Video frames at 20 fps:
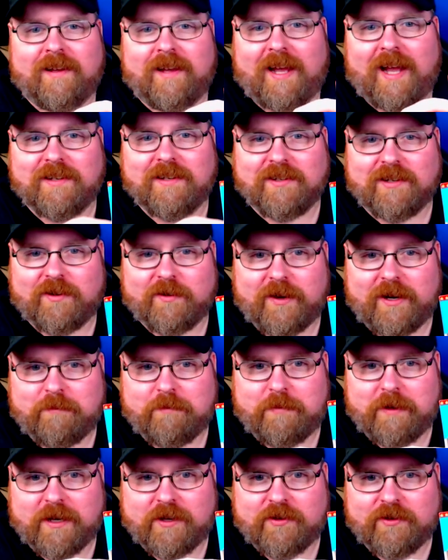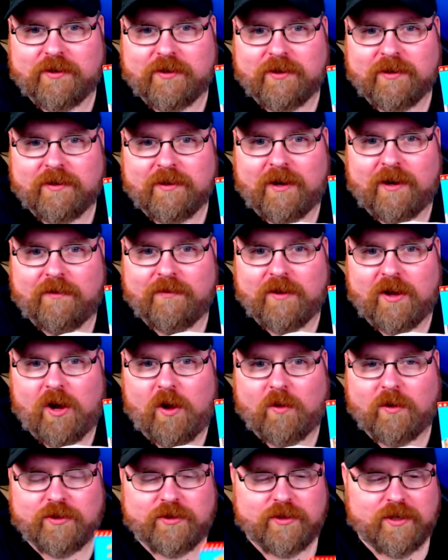Has a great picture of the
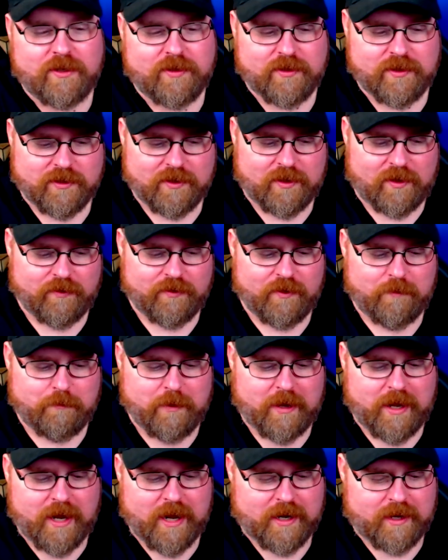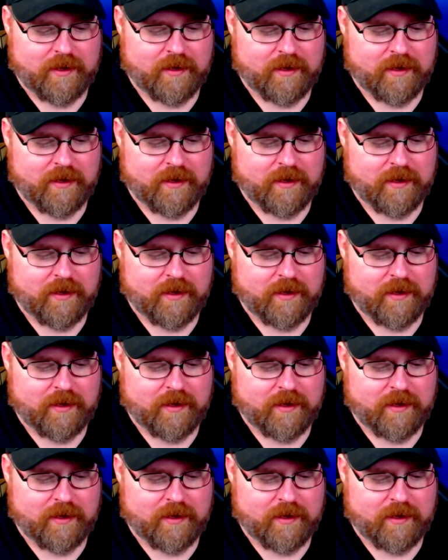Hall of Justice on the back.